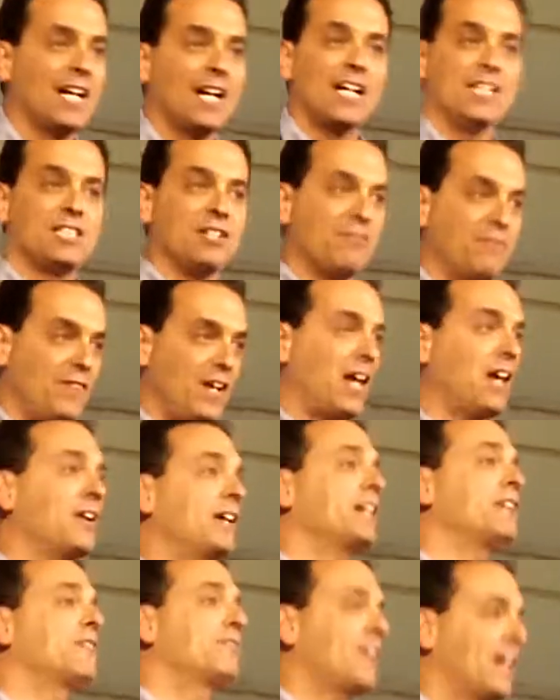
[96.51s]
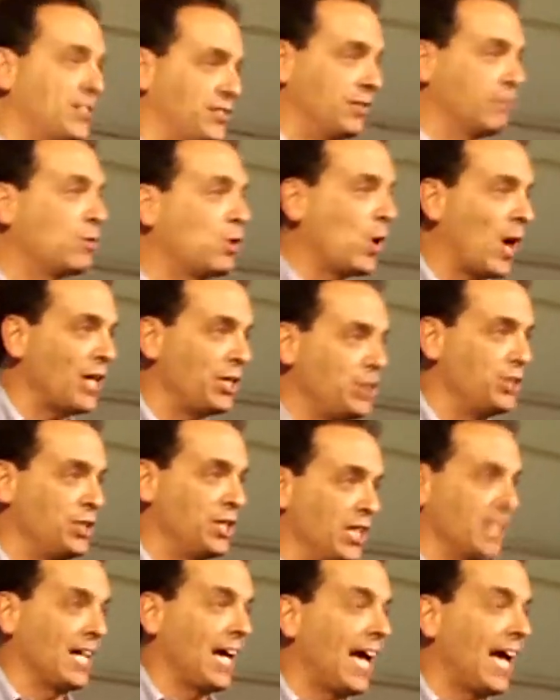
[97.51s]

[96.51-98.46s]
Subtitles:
It's a very offensive question.